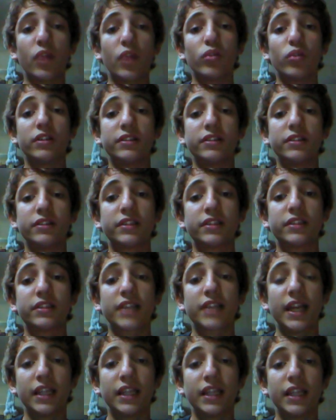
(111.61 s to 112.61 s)
I
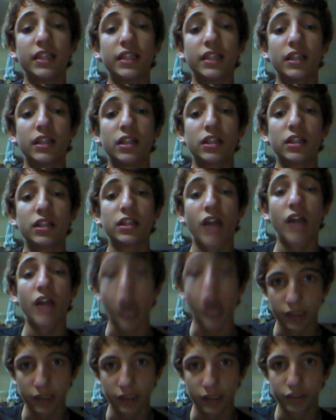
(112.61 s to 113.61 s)
was
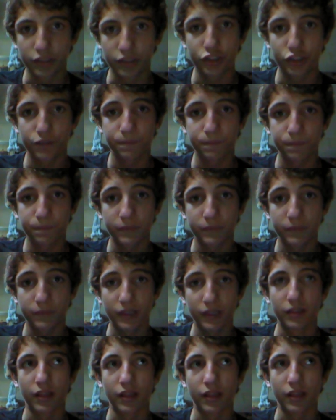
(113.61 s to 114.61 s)
in
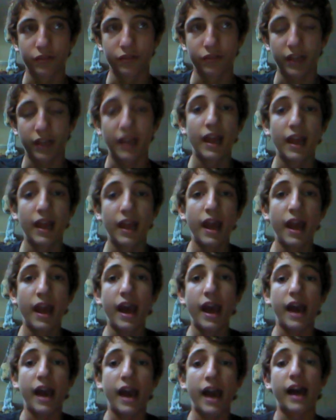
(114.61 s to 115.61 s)
college the other
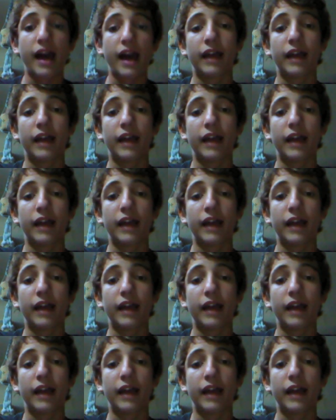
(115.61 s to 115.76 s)
day,